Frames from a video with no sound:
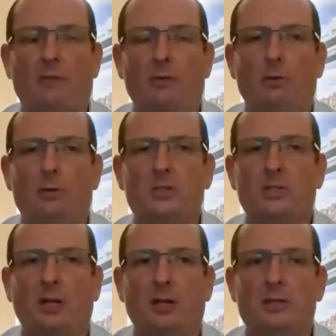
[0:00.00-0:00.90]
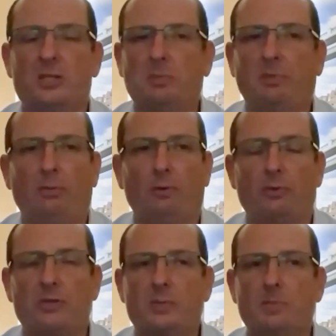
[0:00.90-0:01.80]
of Cornerstone just before
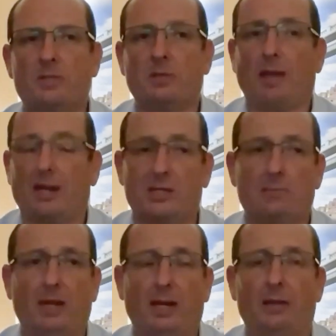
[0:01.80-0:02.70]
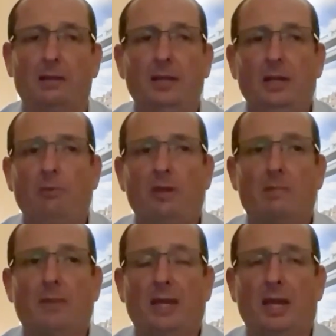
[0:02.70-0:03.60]
Christmas. I'm actually meeting with
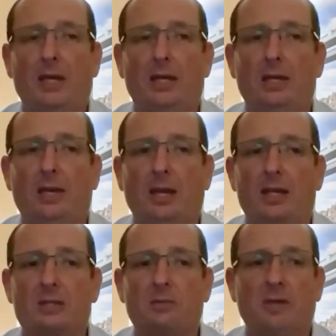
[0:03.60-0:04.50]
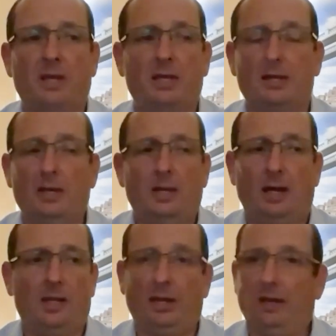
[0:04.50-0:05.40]
him again next week.
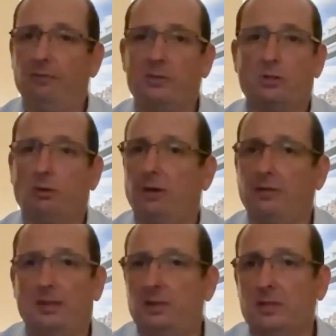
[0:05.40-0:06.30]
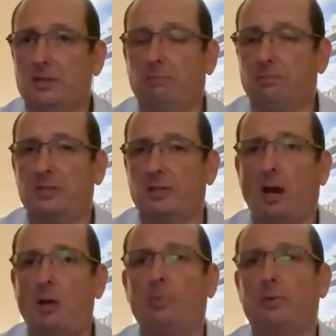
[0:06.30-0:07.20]
Yeah, for sure. I think there's an
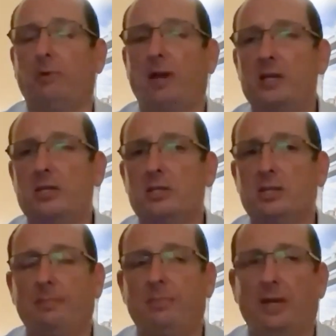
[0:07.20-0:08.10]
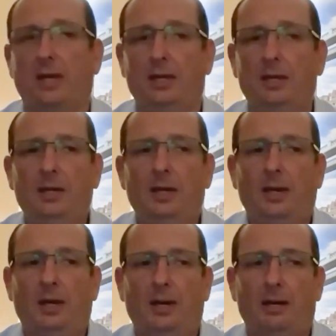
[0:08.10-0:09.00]
open relationship there.
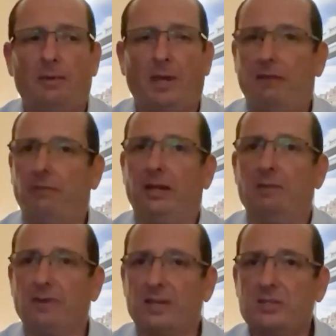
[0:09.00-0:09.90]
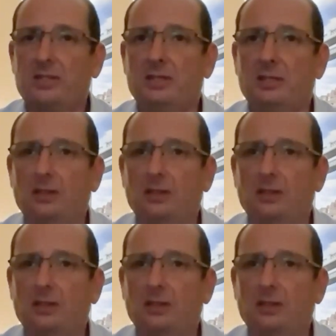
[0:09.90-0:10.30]
We're heavily invested